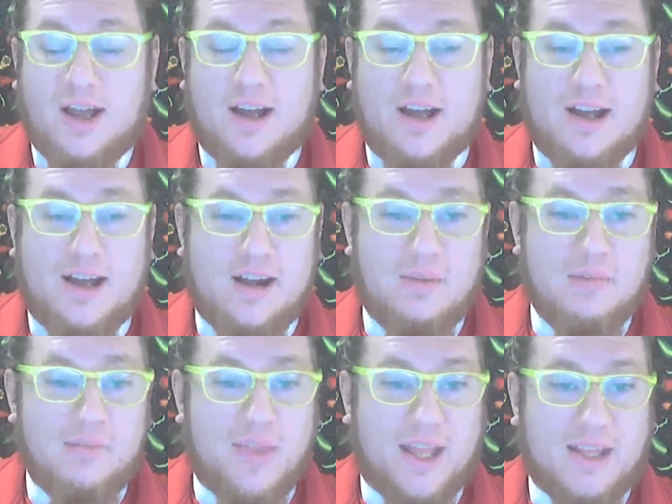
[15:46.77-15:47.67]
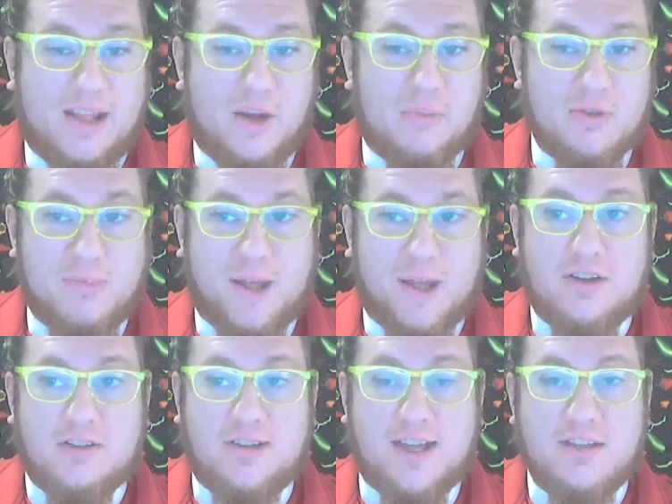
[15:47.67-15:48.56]
Um, like they almost
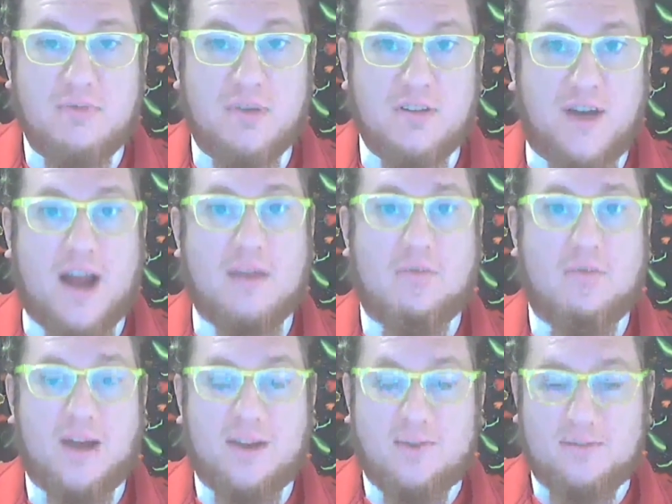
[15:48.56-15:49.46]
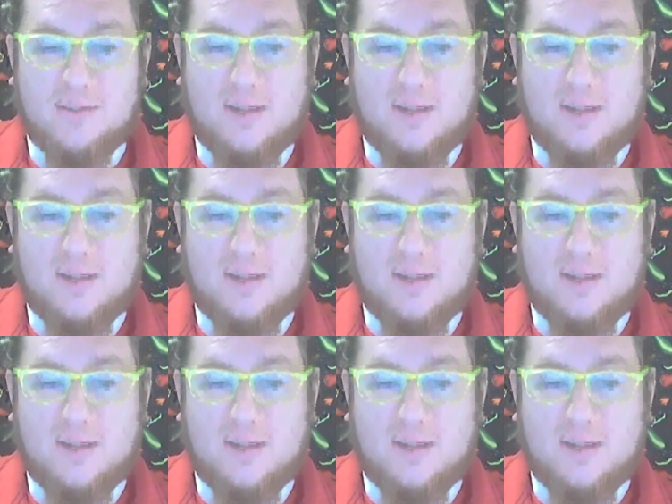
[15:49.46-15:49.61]
make your taste buds vibrate.